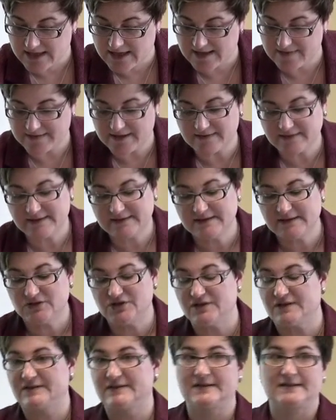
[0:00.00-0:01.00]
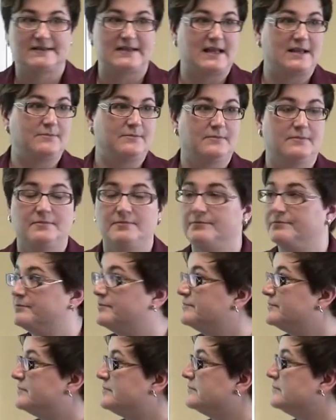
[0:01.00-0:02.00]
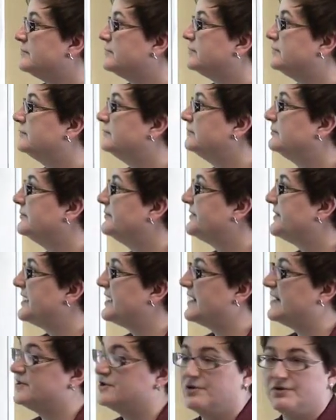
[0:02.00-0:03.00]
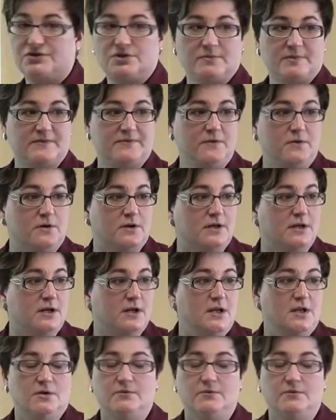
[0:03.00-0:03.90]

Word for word: And then this is just the same thing I showed you before,